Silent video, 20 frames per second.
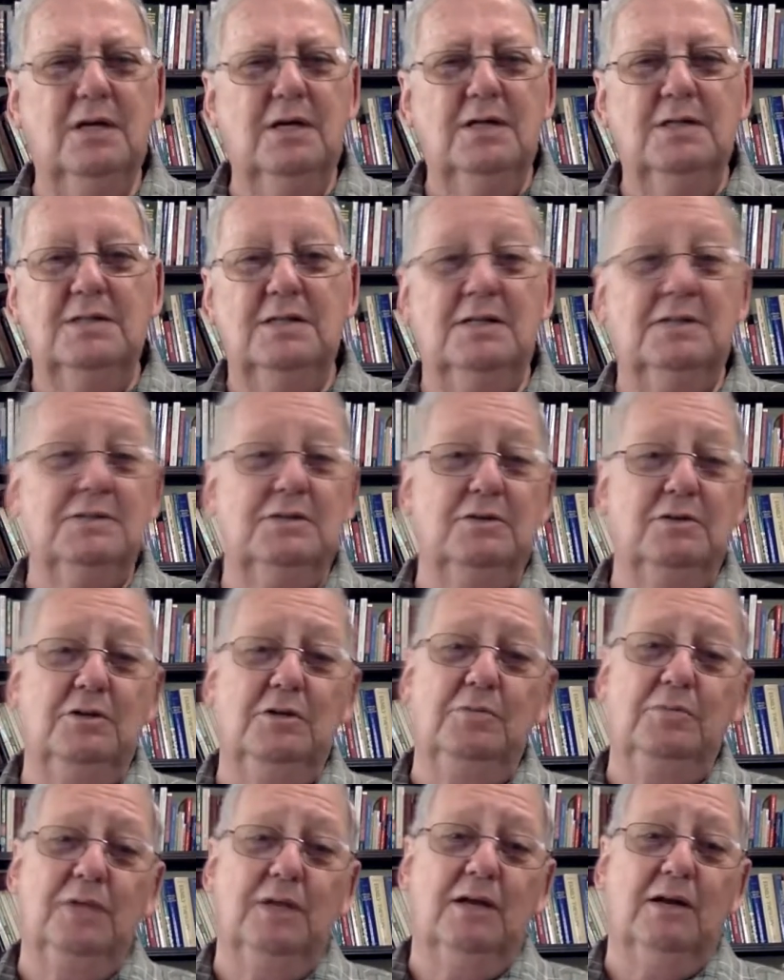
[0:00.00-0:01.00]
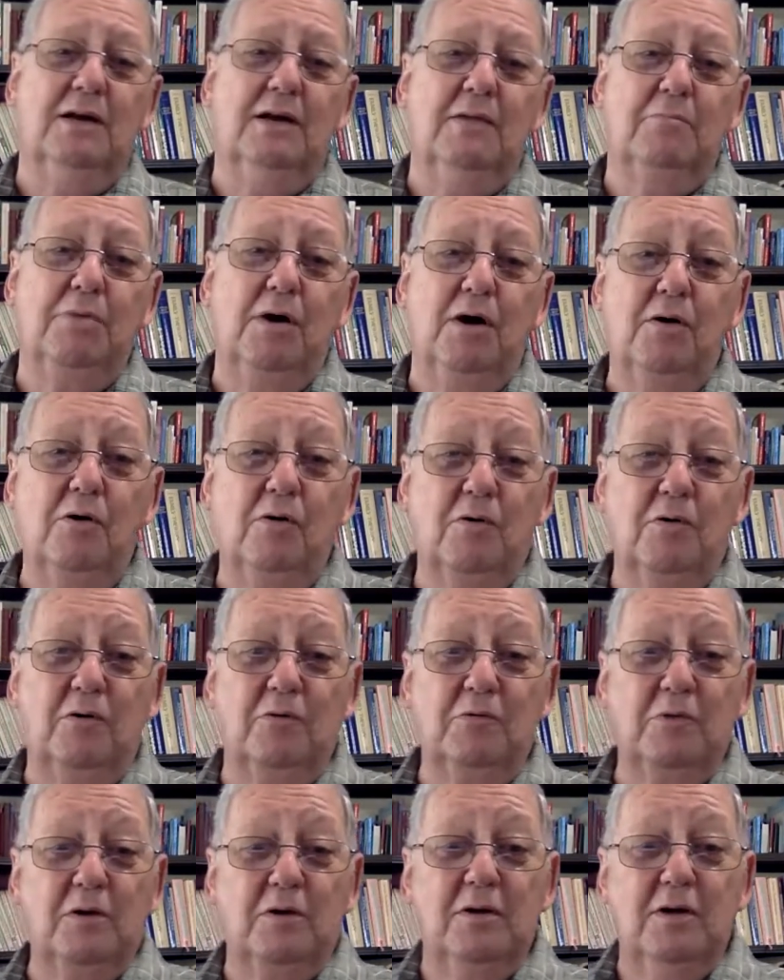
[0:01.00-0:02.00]
Sounds a little bit like Paul
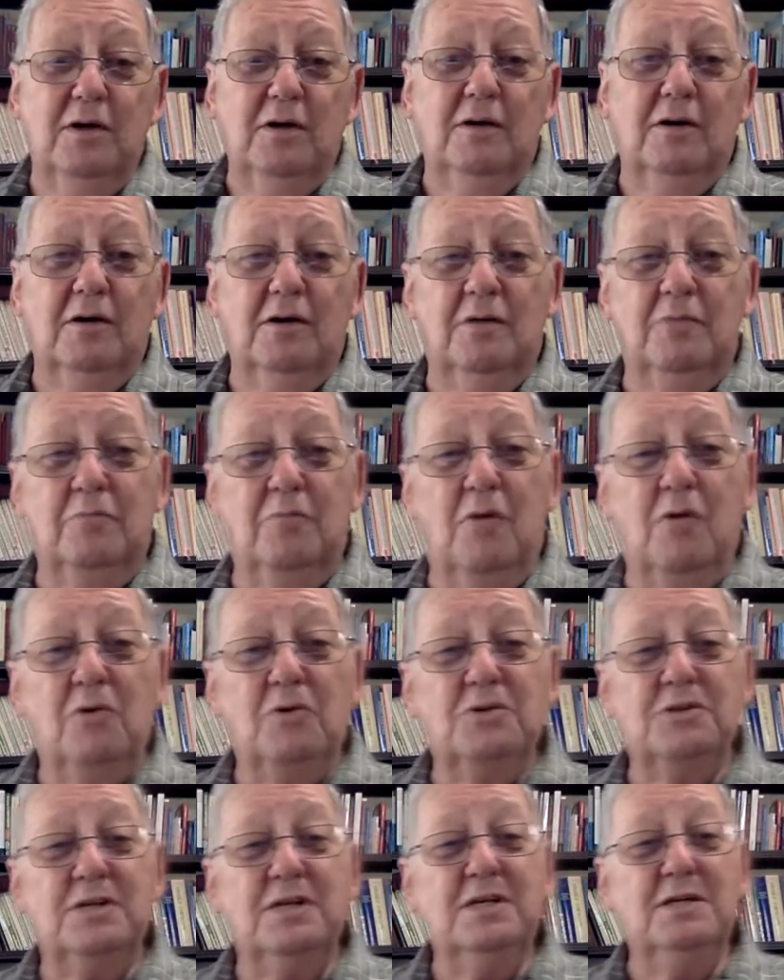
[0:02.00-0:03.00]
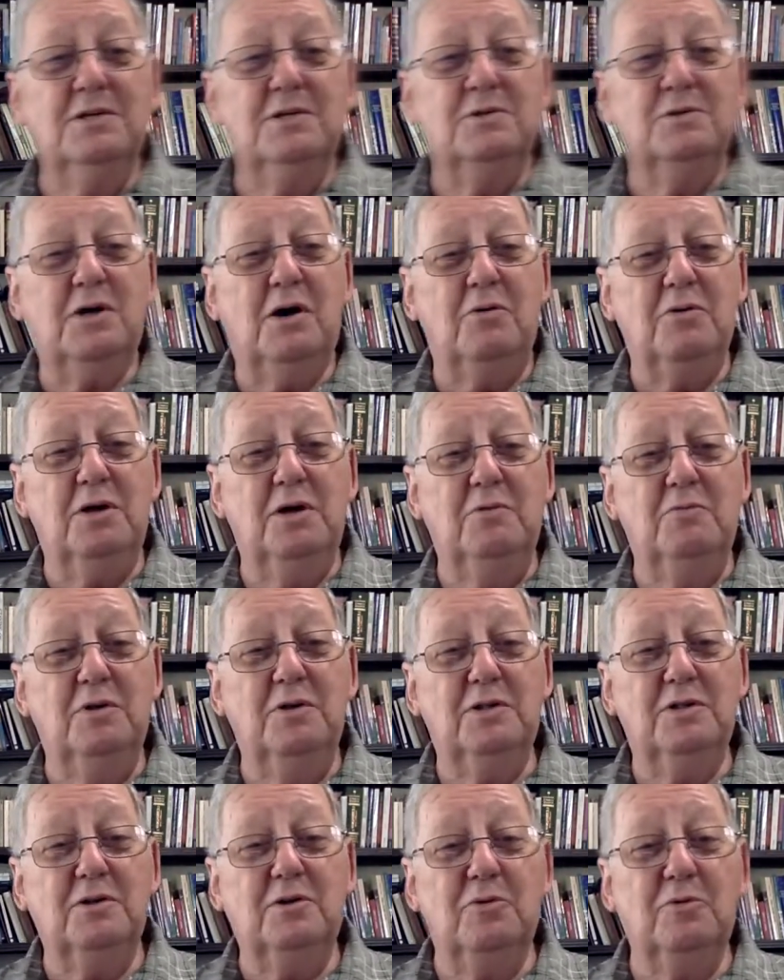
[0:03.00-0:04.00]
on the Mars Hill talking
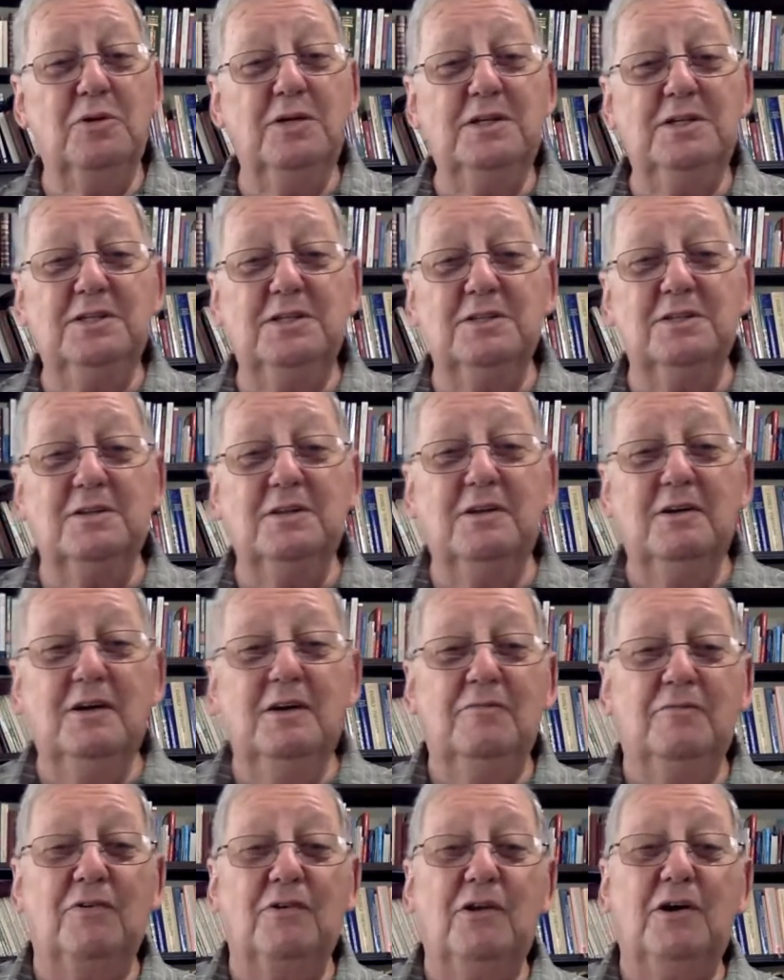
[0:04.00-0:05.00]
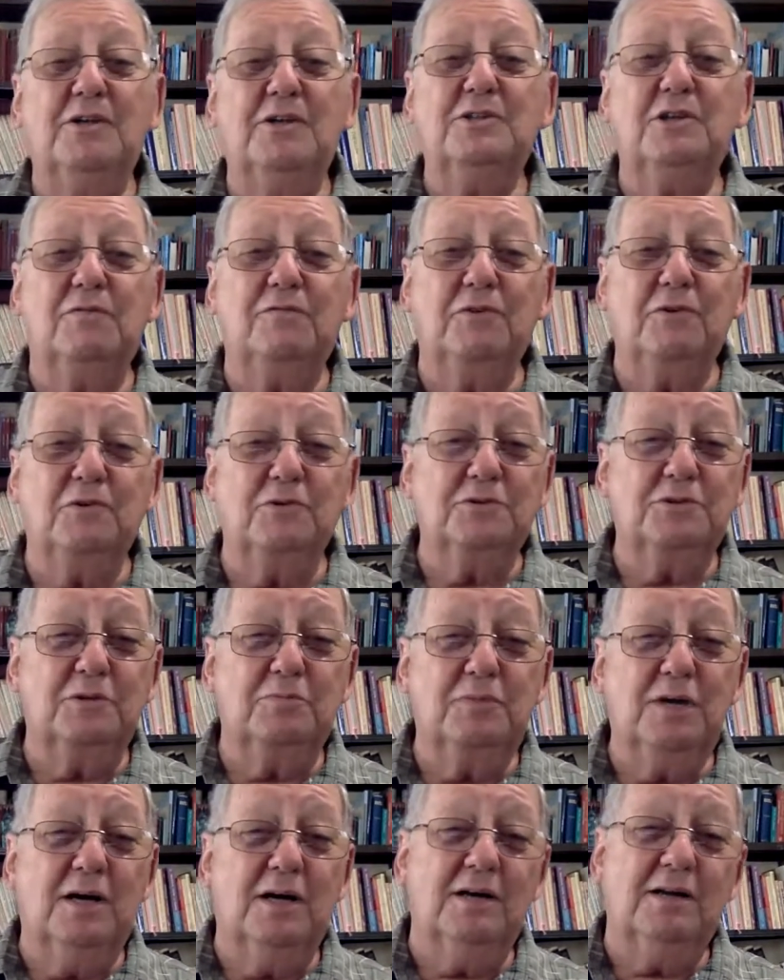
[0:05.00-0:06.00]
with the Grecian philosophers
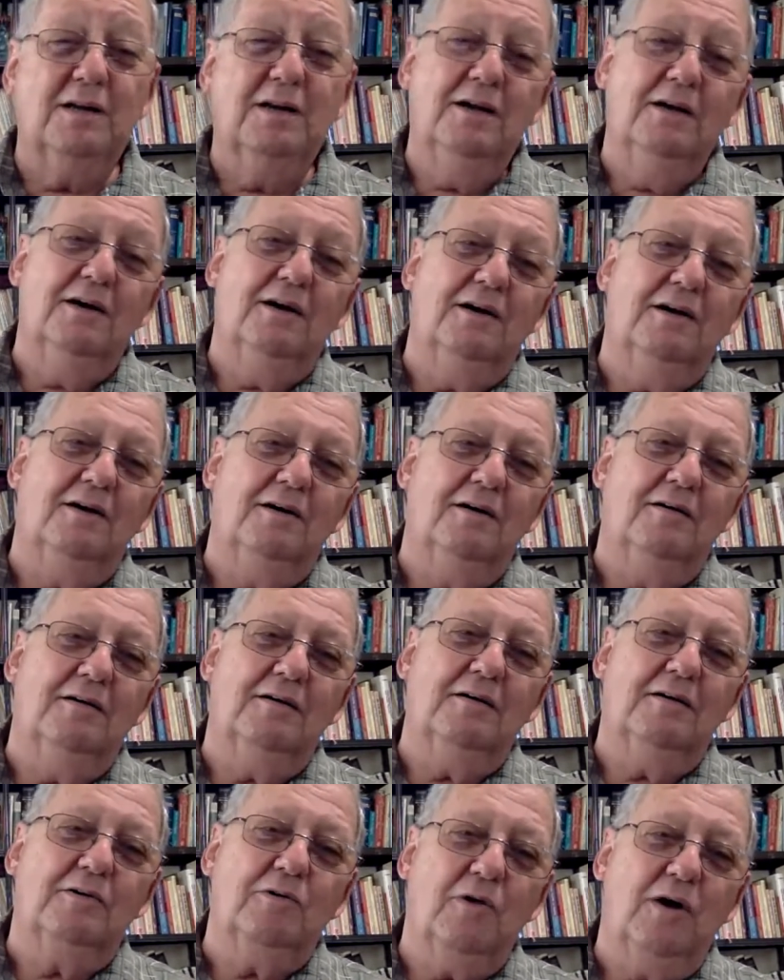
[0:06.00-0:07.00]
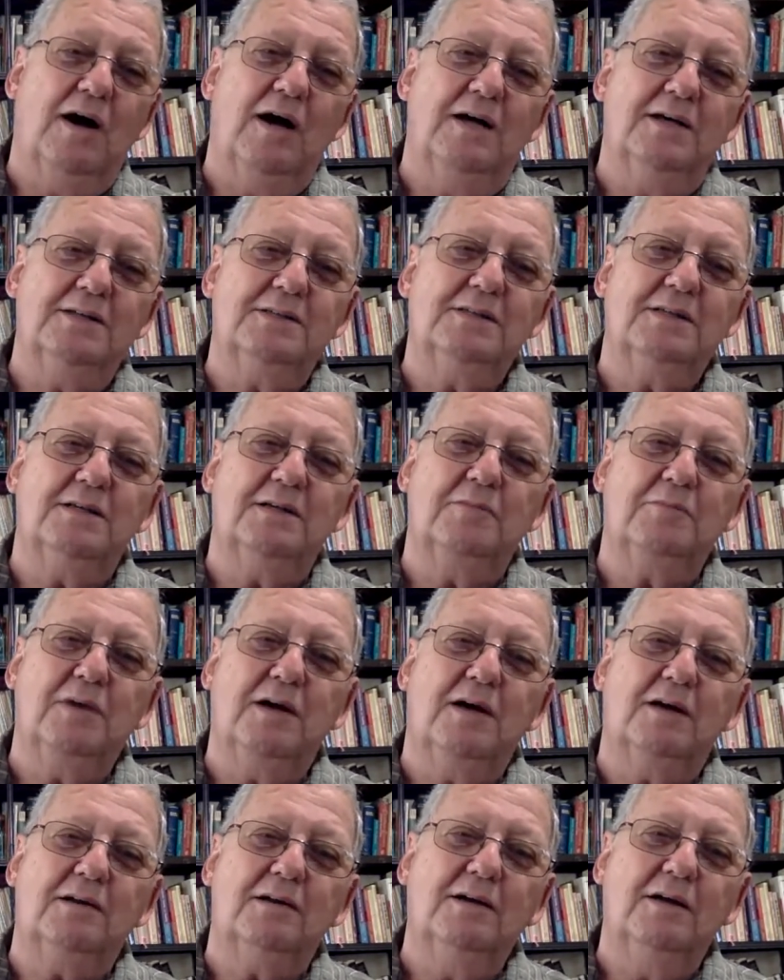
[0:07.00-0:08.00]
about Christ and
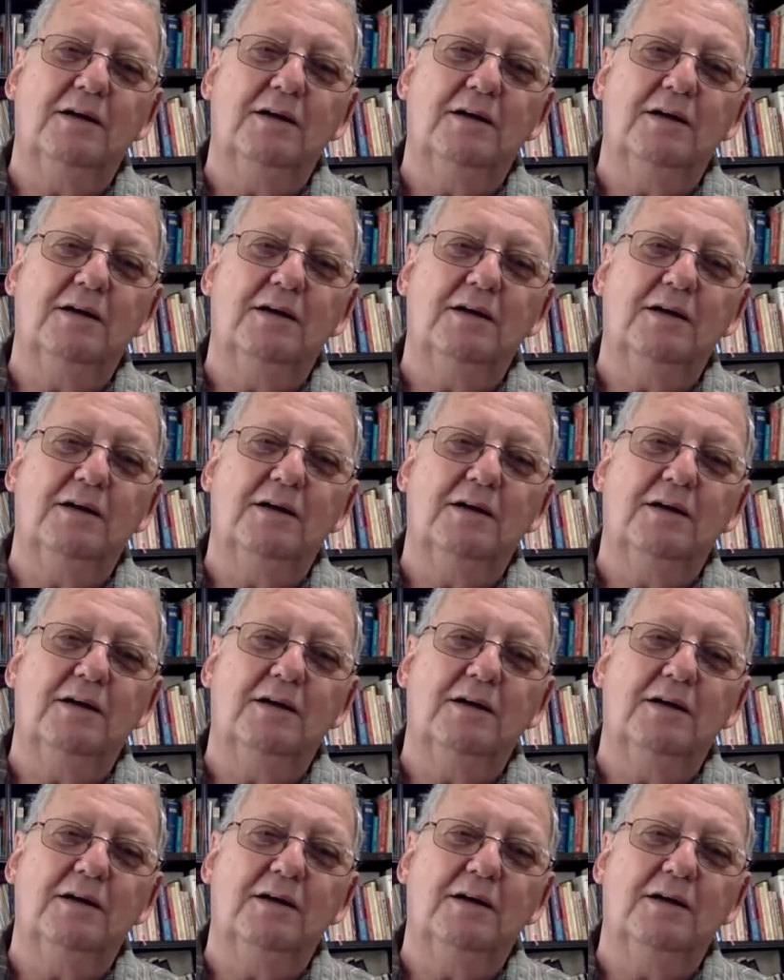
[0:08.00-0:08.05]
about